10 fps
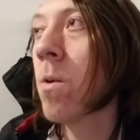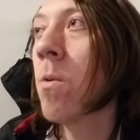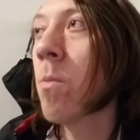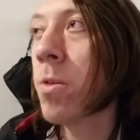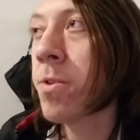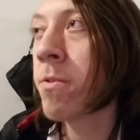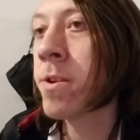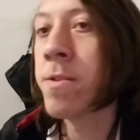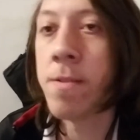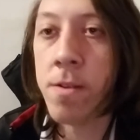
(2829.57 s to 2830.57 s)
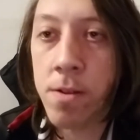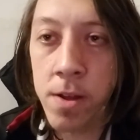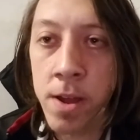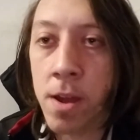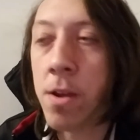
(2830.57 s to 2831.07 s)
what the ranges look
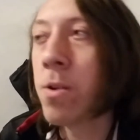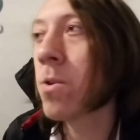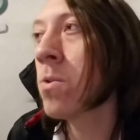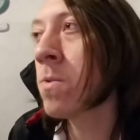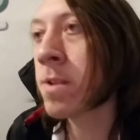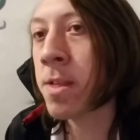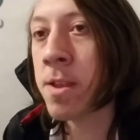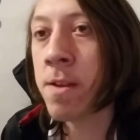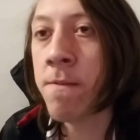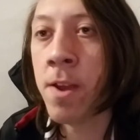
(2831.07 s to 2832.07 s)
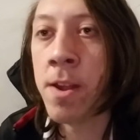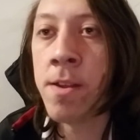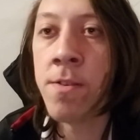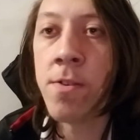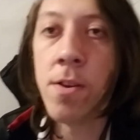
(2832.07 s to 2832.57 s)
like, who is at the
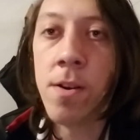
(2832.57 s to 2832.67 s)
advantage,